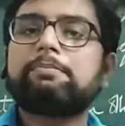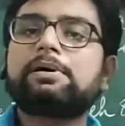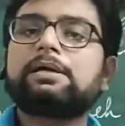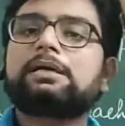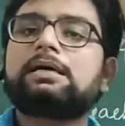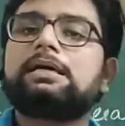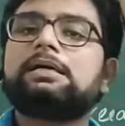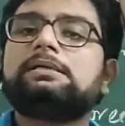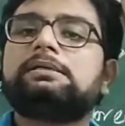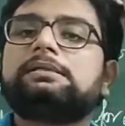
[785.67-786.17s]

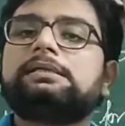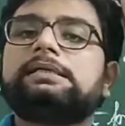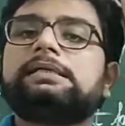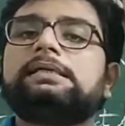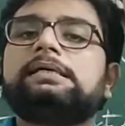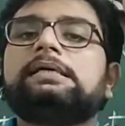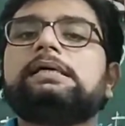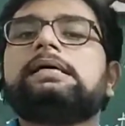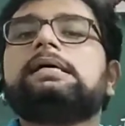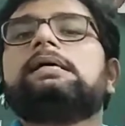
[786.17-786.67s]
member
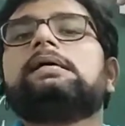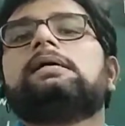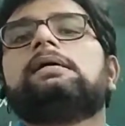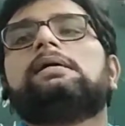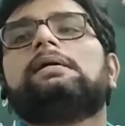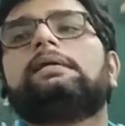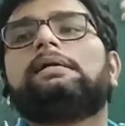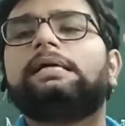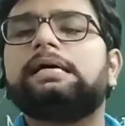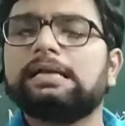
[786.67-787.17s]
country
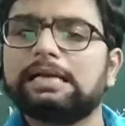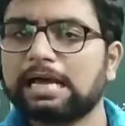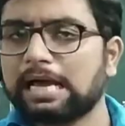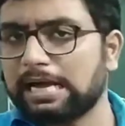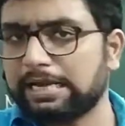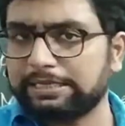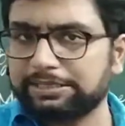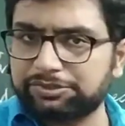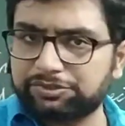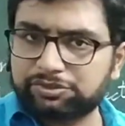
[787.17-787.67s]

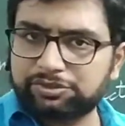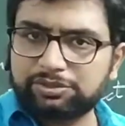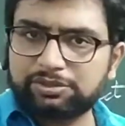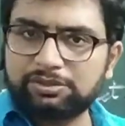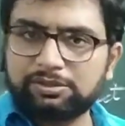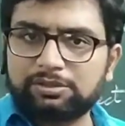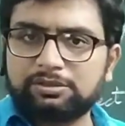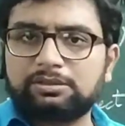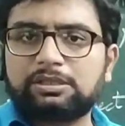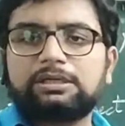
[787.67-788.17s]

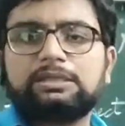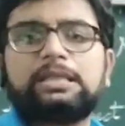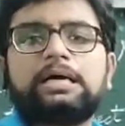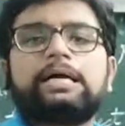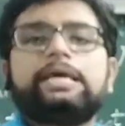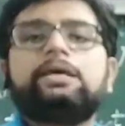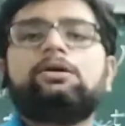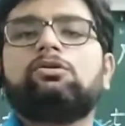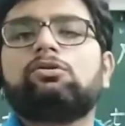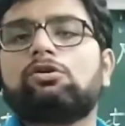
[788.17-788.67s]
realized that the
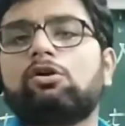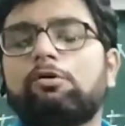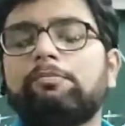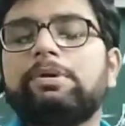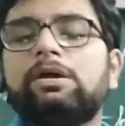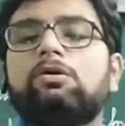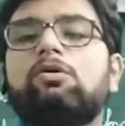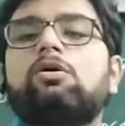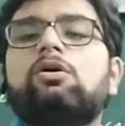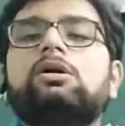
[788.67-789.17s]

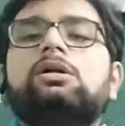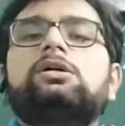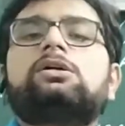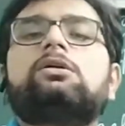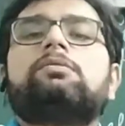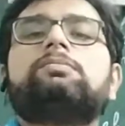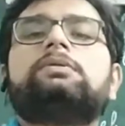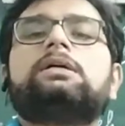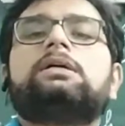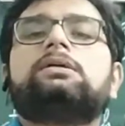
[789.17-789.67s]
economic order
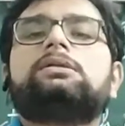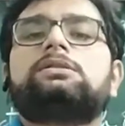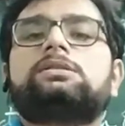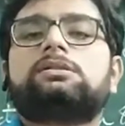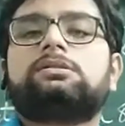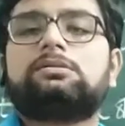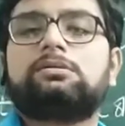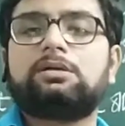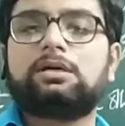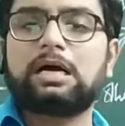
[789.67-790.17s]
of the
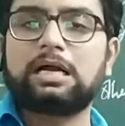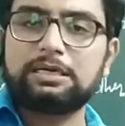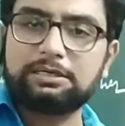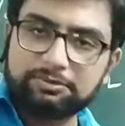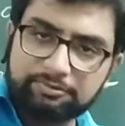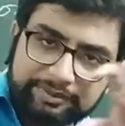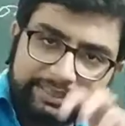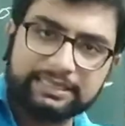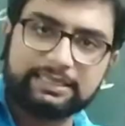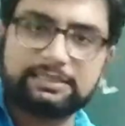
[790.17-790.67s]

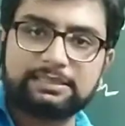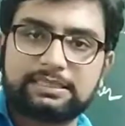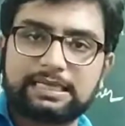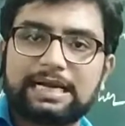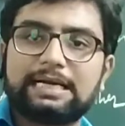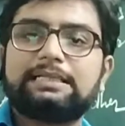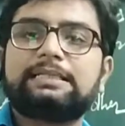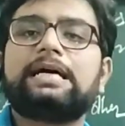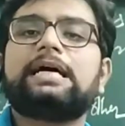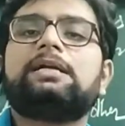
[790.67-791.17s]
countries
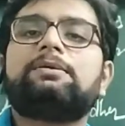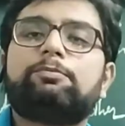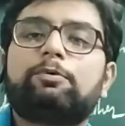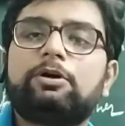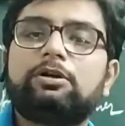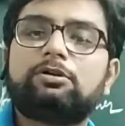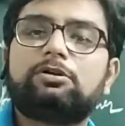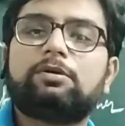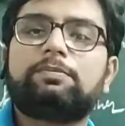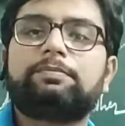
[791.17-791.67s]
at that
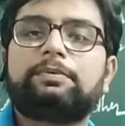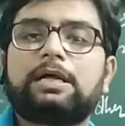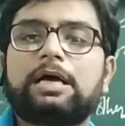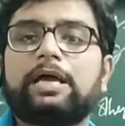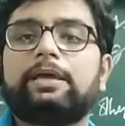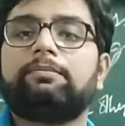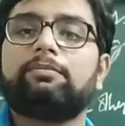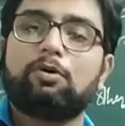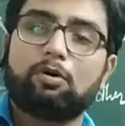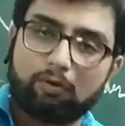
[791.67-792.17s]
point of
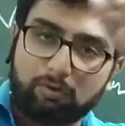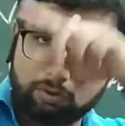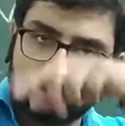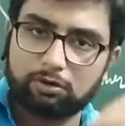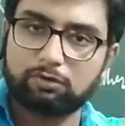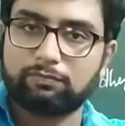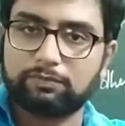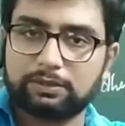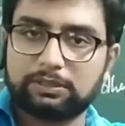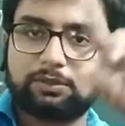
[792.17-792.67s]
time
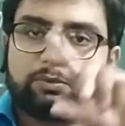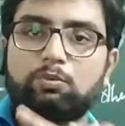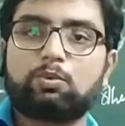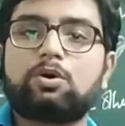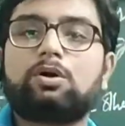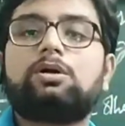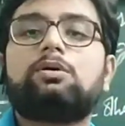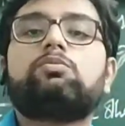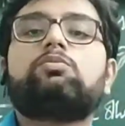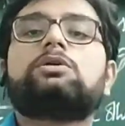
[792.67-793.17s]
all over the
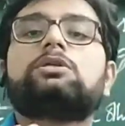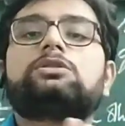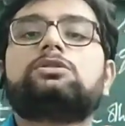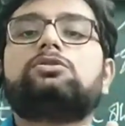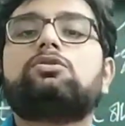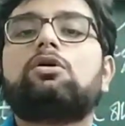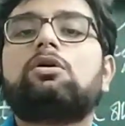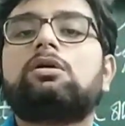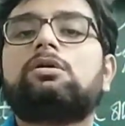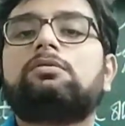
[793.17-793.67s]
world was
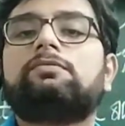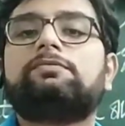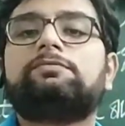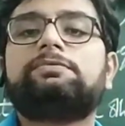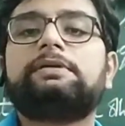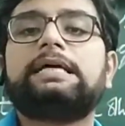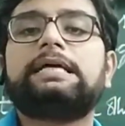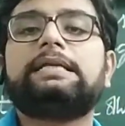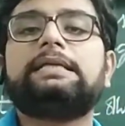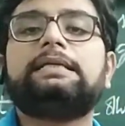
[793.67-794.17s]
not
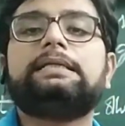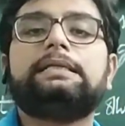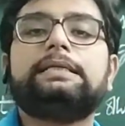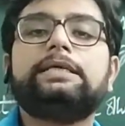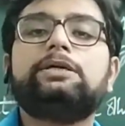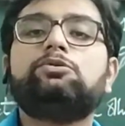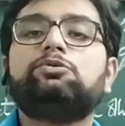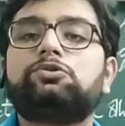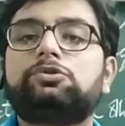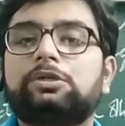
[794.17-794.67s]
very
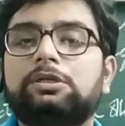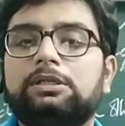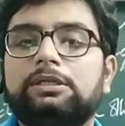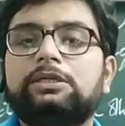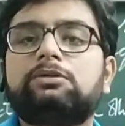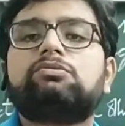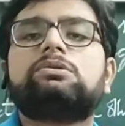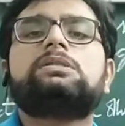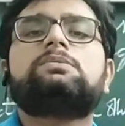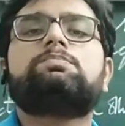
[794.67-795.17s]
neutral.
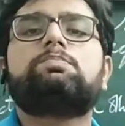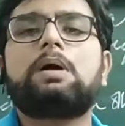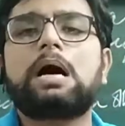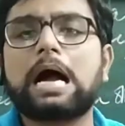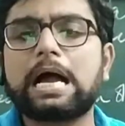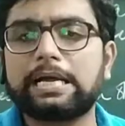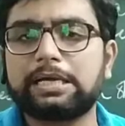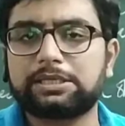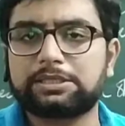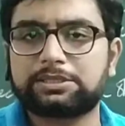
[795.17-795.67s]
It was
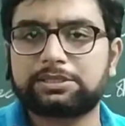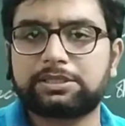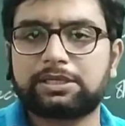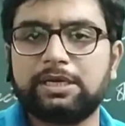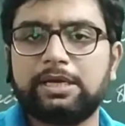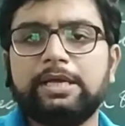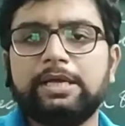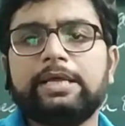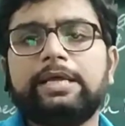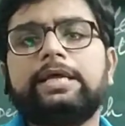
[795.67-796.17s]
biased.
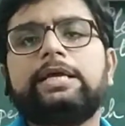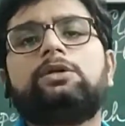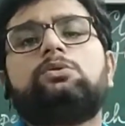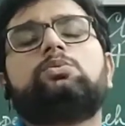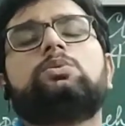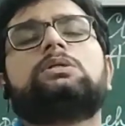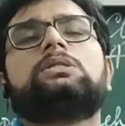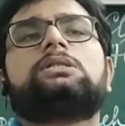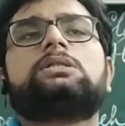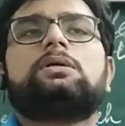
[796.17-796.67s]

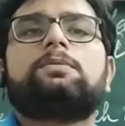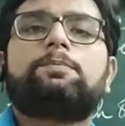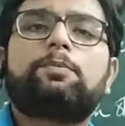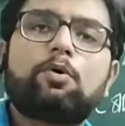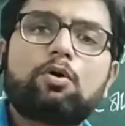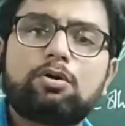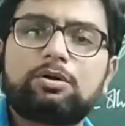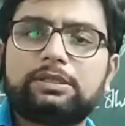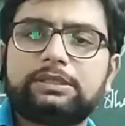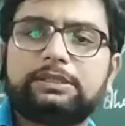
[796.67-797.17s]
It was
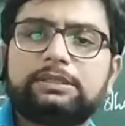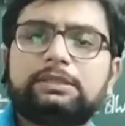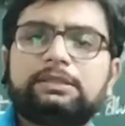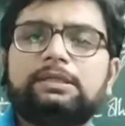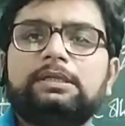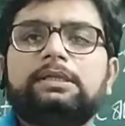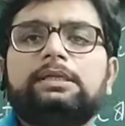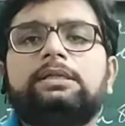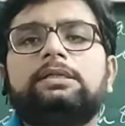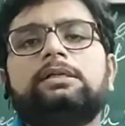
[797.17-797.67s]

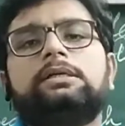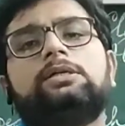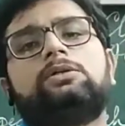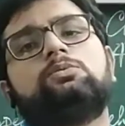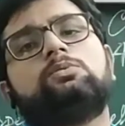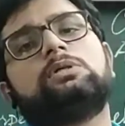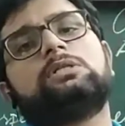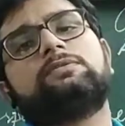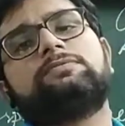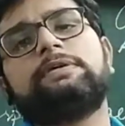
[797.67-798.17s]
supporting, it
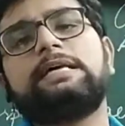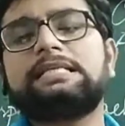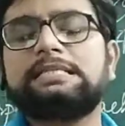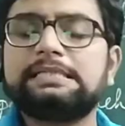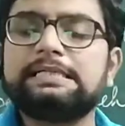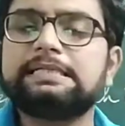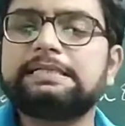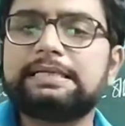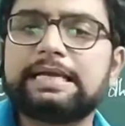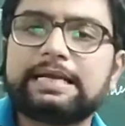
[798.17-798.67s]
was
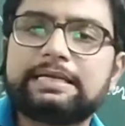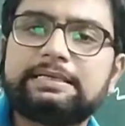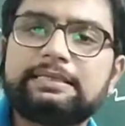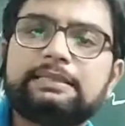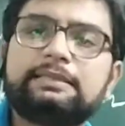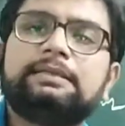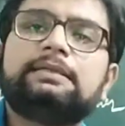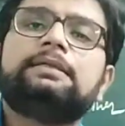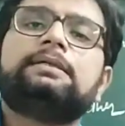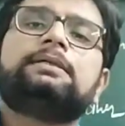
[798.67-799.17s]

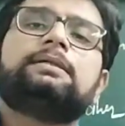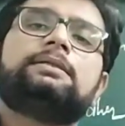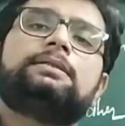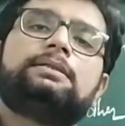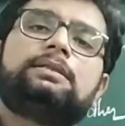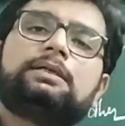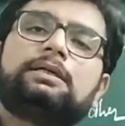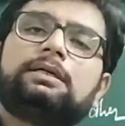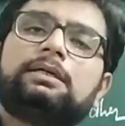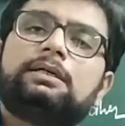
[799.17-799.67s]
facilitating
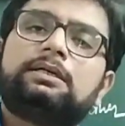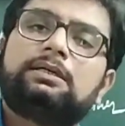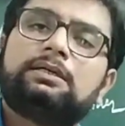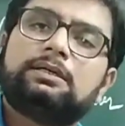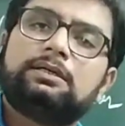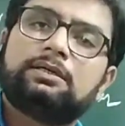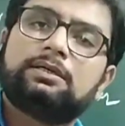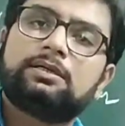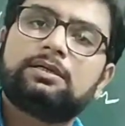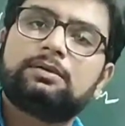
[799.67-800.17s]

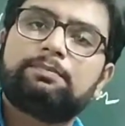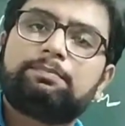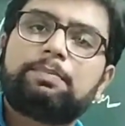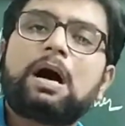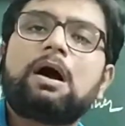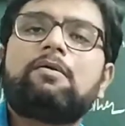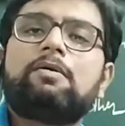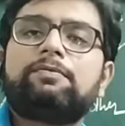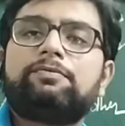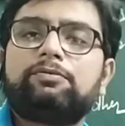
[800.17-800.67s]
the
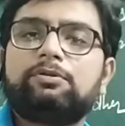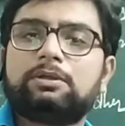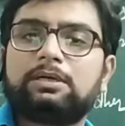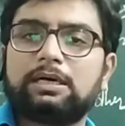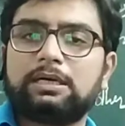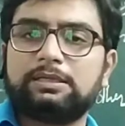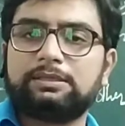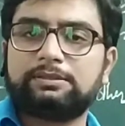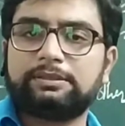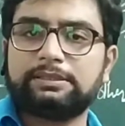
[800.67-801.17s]
powerful
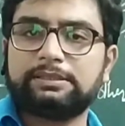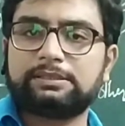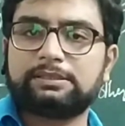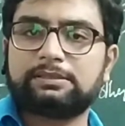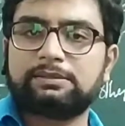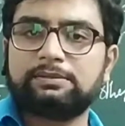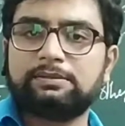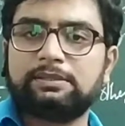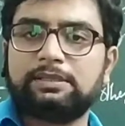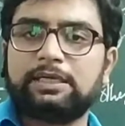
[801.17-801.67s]

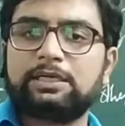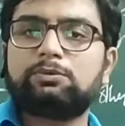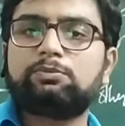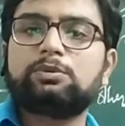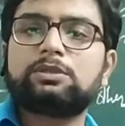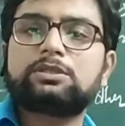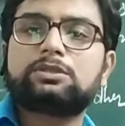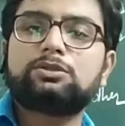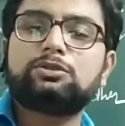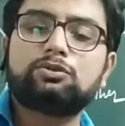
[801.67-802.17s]
countries. It
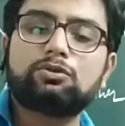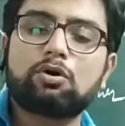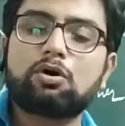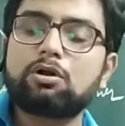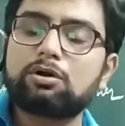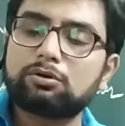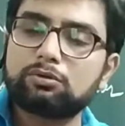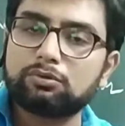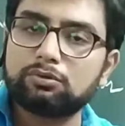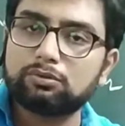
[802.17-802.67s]
was
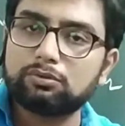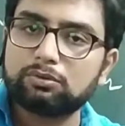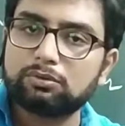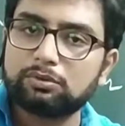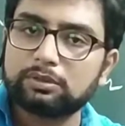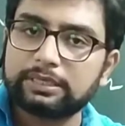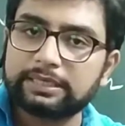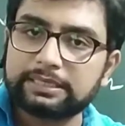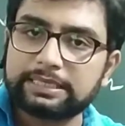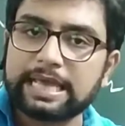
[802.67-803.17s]

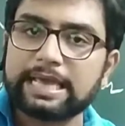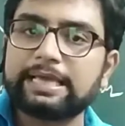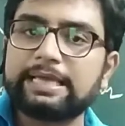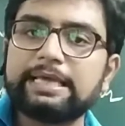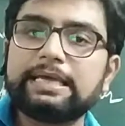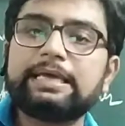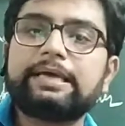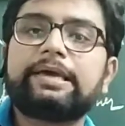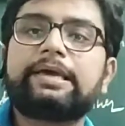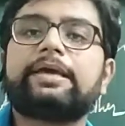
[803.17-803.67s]
not
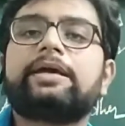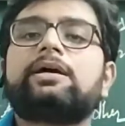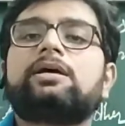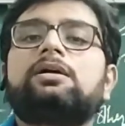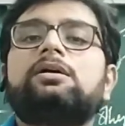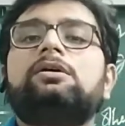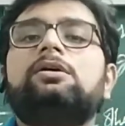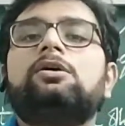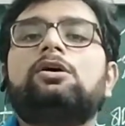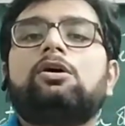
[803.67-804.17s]
taking
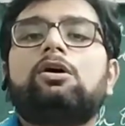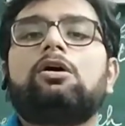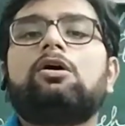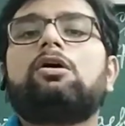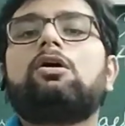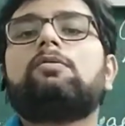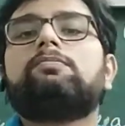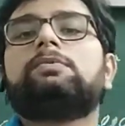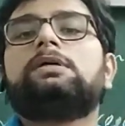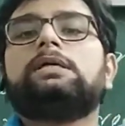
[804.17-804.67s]
care
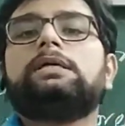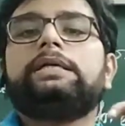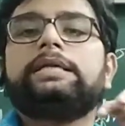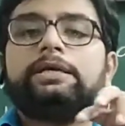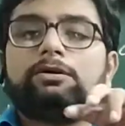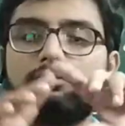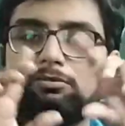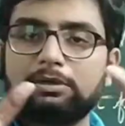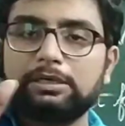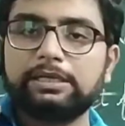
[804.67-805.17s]
of the
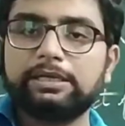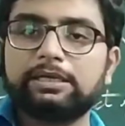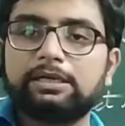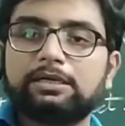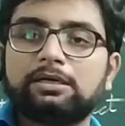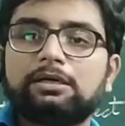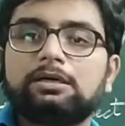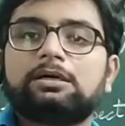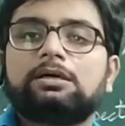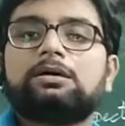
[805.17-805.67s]

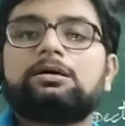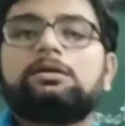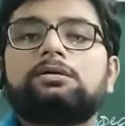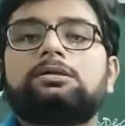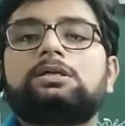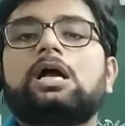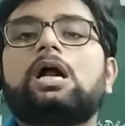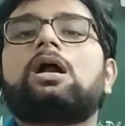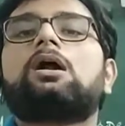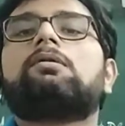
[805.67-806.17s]
newly
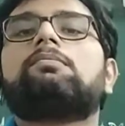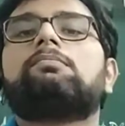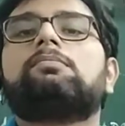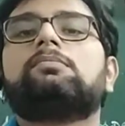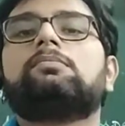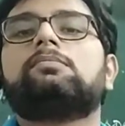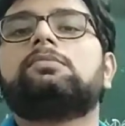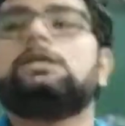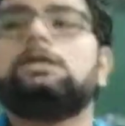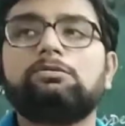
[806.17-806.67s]

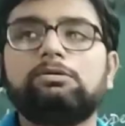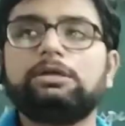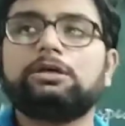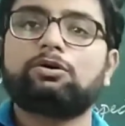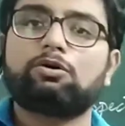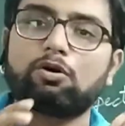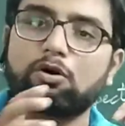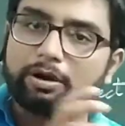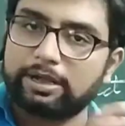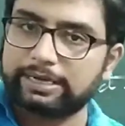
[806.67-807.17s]

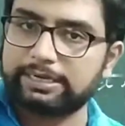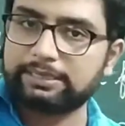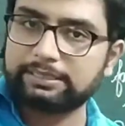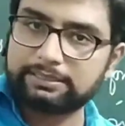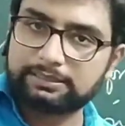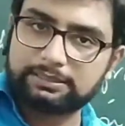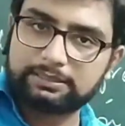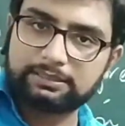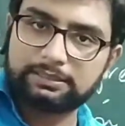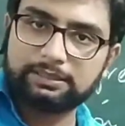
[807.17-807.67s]

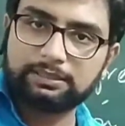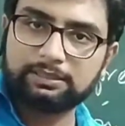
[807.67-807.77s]
coined